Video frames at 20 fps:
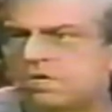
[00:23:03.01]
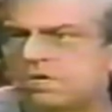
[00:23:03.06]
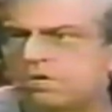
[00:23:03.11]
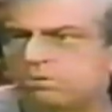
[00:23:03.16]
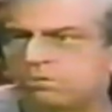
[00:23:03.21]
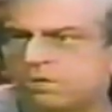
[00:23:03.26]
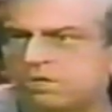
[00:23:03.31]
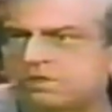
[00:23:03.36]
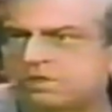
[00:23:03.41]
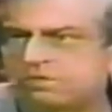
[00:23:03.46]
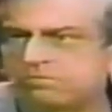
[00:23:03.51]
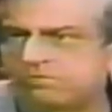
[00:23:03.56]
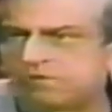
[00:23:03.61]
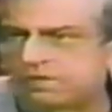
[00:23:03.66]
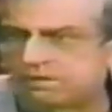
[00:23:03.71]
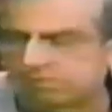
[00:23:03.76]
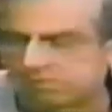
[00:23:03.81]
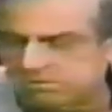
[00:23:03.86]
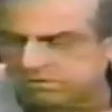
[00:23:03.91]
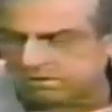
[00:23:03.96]
with the
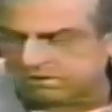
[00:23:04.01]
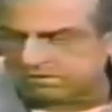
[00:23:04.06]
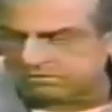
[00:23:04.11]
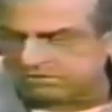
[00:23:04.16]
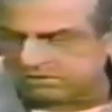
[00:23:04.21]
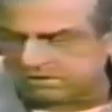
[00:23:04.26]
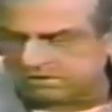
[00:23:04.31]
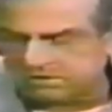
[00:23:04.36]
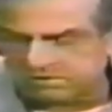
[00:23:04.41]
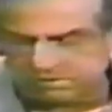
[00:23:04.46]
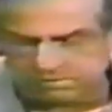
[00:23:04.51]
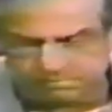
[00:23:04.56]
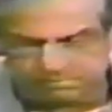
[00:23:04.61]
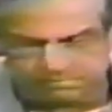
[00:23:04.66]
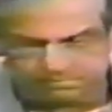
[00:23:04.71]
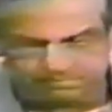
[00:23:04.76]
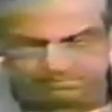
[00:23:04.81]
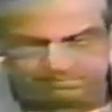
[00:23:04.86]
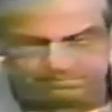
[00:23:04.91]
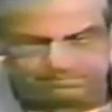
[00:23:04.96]
Federal Reserve
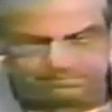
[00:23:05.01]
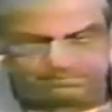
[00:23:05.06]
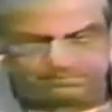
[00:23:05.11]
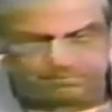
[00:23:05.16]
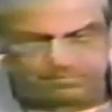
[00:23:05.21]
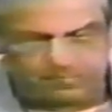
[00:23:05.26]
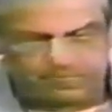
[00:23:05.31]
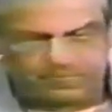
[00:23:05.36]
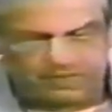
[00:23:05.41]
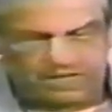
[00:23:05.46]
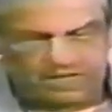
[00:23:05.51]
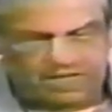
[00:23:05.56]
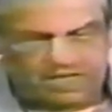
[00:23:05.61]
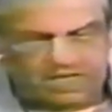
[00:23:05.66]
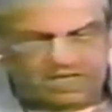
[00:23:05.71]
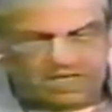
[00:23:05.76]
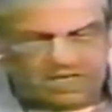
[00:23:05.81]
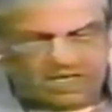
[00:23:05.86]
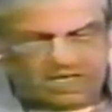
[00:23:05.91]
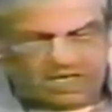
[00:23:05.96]
System?
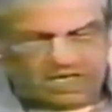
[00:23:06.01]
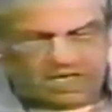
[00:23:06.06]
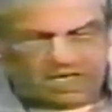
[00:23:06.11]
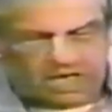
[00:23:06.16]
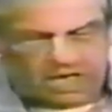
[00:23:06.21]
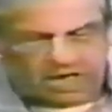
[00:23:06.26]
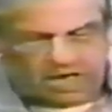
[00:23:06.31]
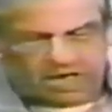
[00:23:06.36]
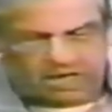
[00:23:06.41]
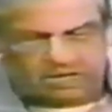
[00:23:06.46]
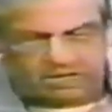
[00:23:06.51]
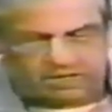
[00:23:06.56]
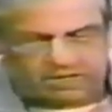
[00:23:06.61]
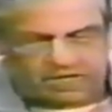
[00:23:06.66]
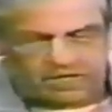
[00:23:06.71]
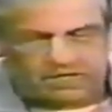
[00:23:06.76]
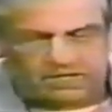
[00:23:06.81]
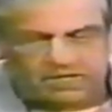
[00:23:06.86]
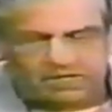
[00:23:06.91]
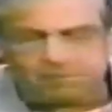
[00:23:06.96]
And
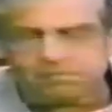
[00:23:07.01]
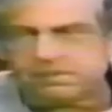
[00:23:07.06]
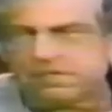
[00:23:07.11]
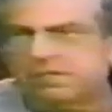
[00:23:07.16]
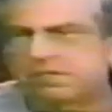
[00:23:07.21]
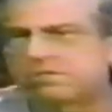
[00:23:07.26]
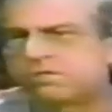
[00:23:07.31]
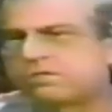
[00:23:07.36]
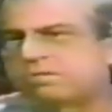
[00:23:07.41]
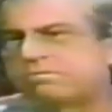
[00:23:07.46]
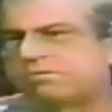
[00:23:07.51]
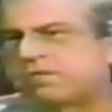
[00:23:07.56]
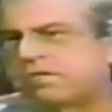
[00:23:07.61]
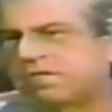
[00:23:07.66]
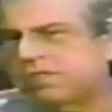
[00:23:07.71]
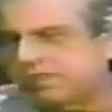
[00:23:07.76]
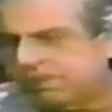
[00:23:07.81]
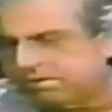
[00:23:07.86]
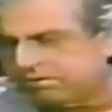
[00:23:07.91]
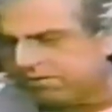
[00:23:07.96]
that led me into some
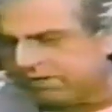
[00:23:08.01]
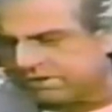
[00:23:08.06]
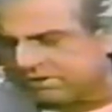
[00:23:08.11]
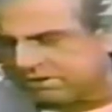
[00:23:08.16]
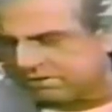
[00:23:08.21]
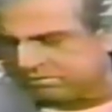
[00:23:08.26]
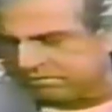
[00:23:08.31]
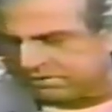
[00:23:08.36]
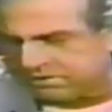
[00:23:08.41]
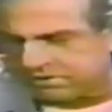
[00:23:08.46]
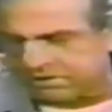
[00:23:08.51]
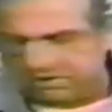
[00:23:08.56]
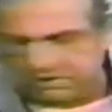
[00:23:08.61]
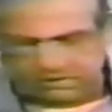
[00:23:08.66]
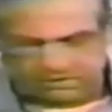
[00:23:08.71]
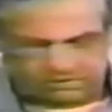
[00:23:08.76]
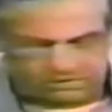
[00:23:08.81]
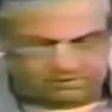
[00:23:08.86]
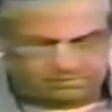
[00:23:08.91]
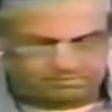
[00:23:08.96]
very interesting
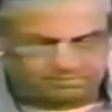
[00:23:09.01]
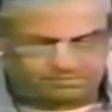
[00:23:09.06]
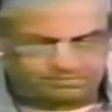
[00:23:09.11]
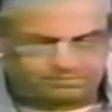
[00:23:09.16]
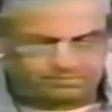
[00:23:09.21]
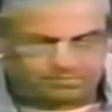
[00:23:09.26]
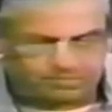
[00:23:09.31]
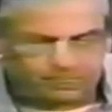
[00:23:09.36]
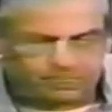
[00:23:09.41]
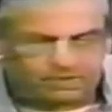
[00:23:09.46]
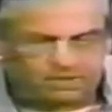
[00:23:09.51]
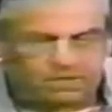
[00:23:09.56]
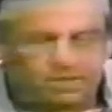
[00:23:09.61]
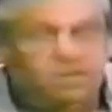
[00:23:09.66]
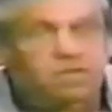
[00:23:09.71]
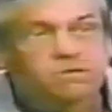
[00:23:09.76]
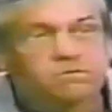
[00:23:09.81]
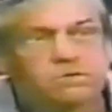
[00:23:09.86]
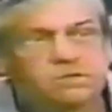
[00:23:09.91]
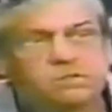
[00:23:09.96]
research.
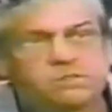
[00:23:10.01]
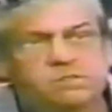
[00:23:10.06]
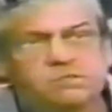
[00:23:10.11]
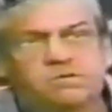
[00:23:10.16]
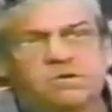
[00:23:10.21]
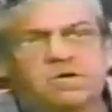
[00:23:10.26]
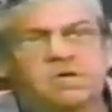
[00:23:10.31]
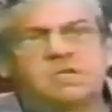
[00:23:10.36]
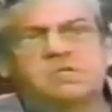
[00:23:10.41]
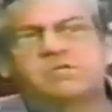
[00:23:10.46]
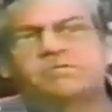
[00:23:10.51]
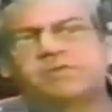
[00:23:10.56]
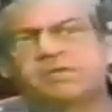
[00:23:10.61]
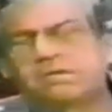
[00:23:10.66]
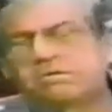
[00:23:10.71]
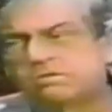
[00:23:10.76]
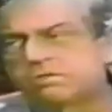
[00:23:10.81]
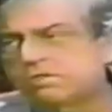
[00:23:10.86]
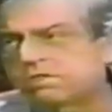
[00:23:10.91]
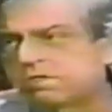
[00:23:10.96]
First of all, the
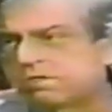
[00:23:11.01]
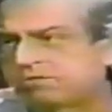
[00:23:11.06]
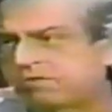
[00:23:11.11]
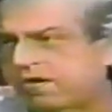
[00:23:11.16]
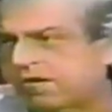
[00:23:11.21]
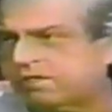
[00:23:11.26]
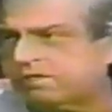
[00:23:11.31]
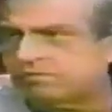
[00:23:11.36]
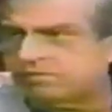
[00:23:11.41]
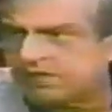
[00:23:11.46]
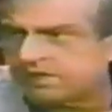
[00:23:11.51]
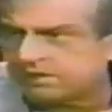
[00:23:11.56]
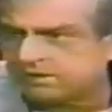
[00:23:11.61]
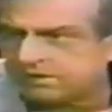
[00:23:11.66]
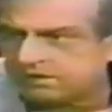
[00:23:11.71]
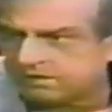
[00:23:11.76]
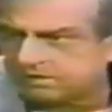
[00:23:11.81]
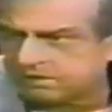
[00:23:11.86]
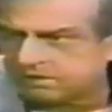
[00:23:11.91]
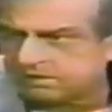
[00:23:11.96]
Federal Reserve Act of
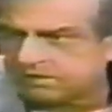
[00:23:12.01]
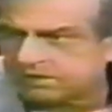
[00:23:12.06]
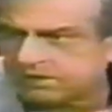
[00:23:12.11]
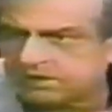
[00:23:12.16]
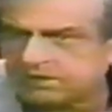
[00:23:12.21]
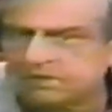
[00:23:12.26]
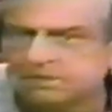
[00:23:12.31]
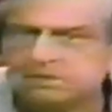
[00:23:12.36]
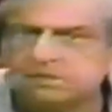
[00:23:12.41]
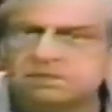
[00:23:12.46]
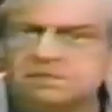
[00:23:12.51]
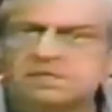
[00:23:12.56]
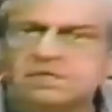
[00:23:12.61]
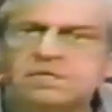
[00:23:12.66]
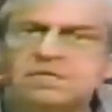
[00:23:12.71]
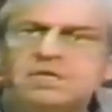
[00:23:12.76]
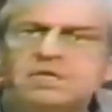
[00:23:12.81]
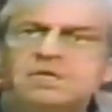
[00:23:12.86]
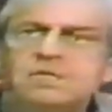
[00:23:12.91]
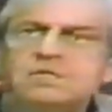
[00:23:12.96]
1913
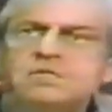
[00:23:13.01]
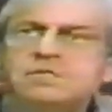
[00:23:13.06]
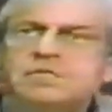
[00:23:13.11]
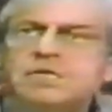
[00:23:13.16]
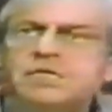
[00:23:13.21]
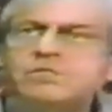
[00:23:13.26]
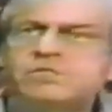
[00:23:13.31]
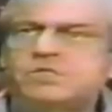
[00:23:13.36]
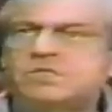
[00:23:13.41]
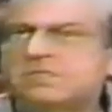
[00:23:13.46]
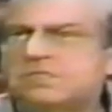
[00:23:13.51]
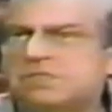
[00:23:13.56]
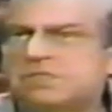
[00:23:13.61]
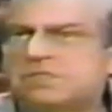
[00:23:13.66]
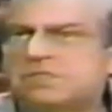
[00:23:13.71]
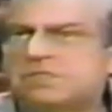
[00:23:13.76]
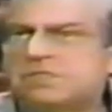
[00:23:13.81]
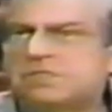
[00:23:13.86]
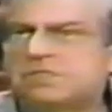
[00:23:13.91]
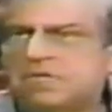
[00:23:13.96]

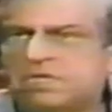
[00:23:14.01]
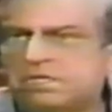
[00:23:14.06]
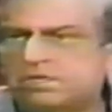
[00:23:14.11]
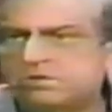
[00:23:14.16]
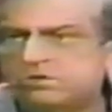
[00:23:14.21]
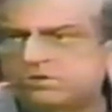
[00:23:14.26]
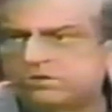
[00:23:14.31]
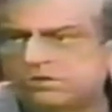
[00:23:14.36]
designates